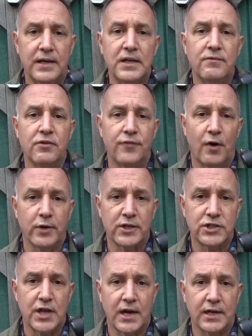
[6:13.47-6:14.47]
any of your folding
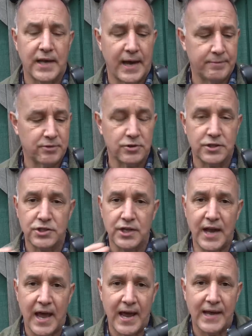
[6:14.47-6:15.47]
stock adapters is
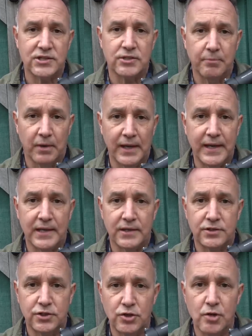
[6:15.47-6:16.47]
going to add some
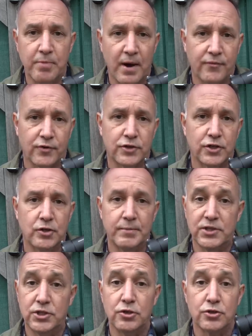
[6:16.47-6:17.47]
length to your buffer tube
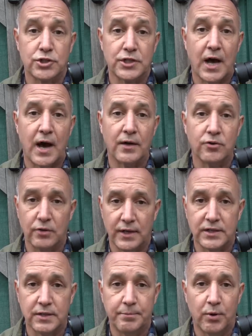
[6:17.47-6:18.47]
and to your stock, your
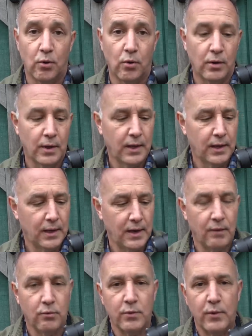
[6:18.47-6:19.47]
length of pull.
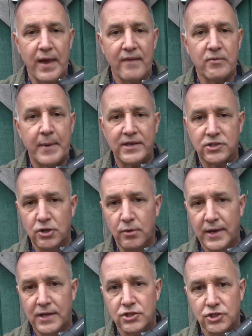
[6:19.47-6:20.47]
We have about
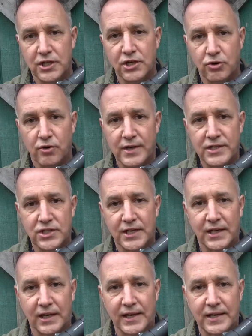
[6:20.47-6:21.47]
2-inch increase
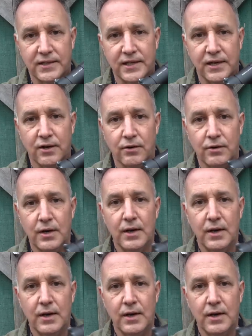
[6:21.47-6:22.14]
in length here.